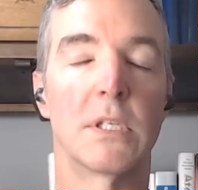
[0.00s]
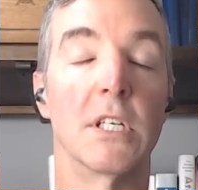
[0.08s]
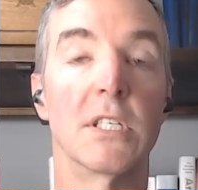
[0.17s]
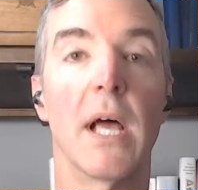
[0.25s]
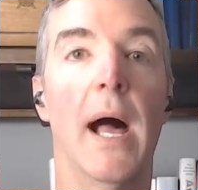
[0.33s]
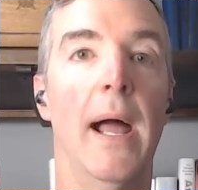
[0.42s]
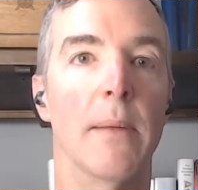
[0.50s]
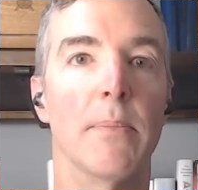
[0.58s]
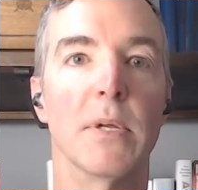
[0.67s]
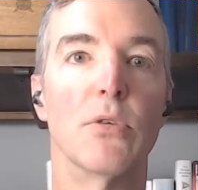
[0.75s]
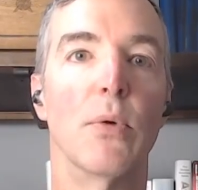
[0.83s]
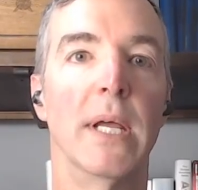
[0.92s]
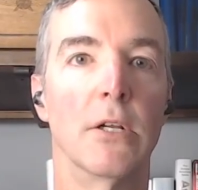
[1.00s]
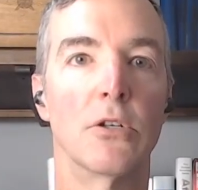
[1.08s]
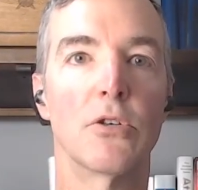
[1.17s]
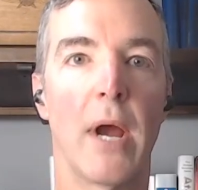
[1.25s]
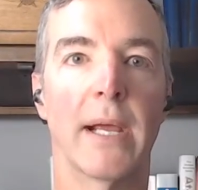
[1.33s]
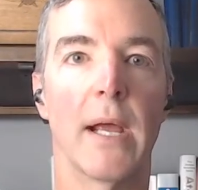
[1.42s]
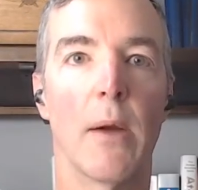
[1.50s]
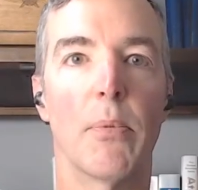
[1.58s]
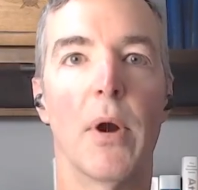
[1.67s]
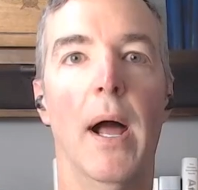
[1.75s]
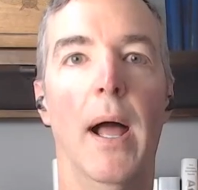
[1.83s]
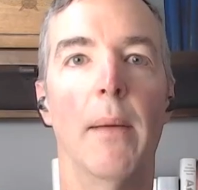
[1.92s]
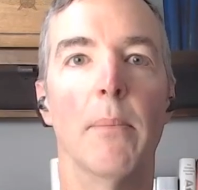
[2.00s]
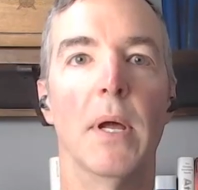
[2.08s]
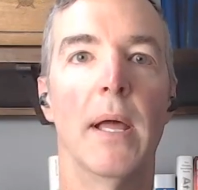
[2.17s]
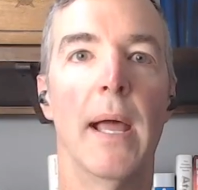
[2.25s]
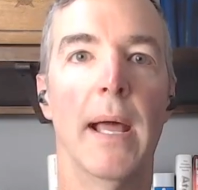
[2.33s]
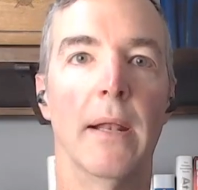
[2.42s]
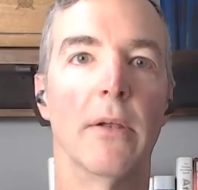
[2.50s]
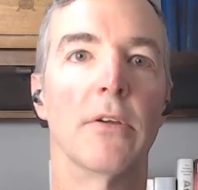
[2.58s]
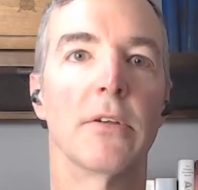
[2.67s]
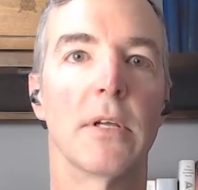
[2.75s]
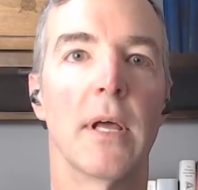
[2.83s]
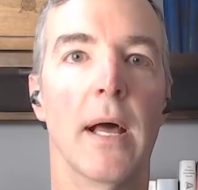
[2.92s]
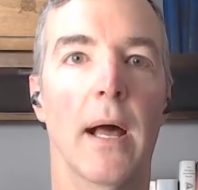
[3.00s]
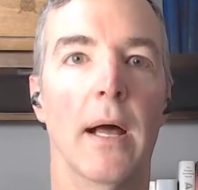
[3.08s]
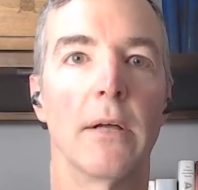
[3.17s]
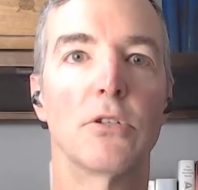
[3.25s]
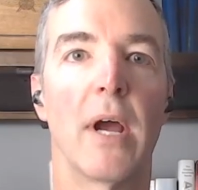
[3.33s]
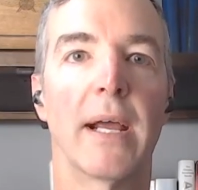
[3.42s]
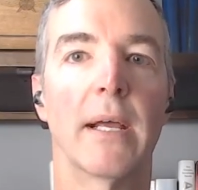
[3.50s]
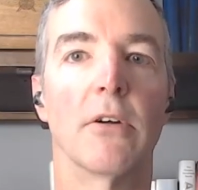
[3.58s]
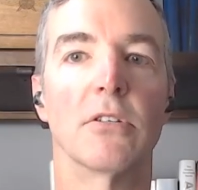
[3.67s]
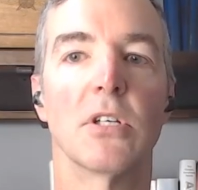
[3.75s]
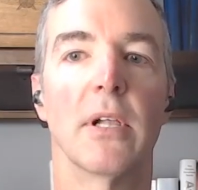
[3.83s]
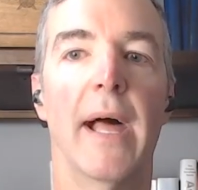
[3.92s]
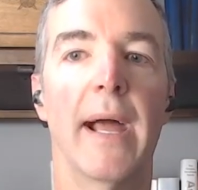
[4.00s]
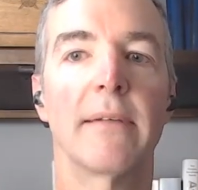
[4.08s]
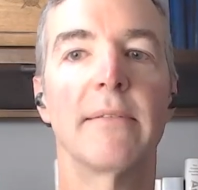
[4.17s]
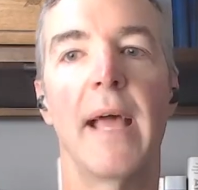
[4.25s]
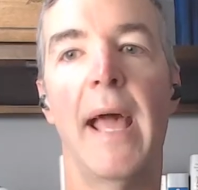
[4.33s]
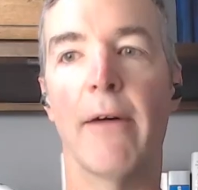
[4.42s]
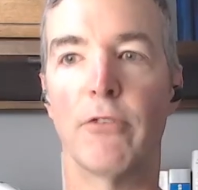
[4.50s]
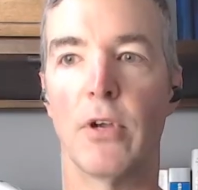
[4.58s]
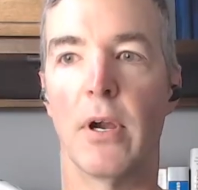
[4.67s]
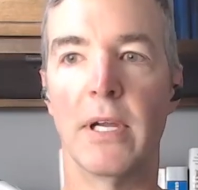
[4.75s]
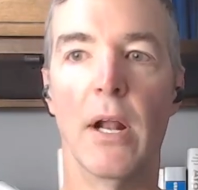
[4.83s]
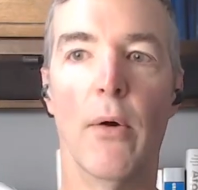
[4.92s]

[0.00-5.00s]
decide between TRICARE Prime and TRICARE Select after,